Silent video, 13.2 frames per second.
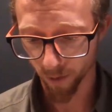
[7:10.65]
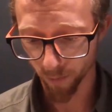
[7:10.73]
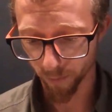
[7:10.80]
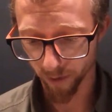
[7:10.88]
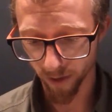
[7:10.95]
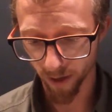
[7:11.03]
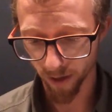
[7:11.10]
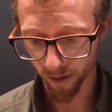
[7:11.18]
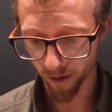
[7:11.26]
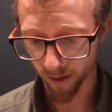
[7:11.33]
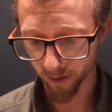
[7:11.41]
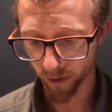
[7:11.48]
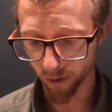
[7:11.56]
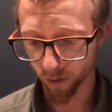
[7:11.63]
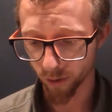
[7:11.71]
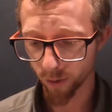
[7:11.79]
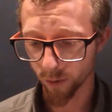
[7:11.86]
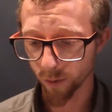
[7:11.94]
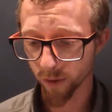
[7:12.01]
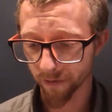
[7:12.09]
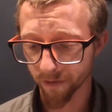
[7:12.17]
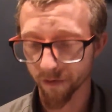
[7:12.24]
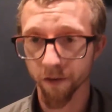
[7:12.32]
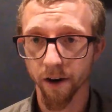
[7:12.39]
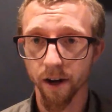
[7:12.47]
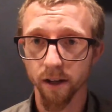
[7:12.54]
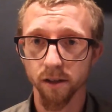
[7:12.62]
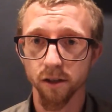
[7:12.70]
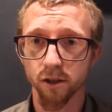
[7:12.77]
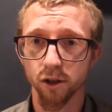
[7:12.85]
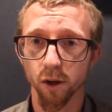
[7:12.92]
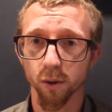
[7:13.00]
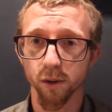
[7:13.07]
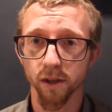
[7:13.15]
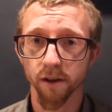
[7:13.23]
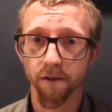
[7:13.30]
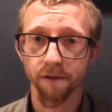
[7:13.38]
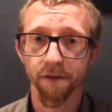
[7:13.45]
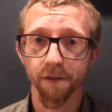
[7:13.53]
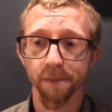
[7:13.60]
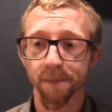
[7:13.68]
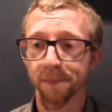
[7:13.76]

we got on to Franz Josef.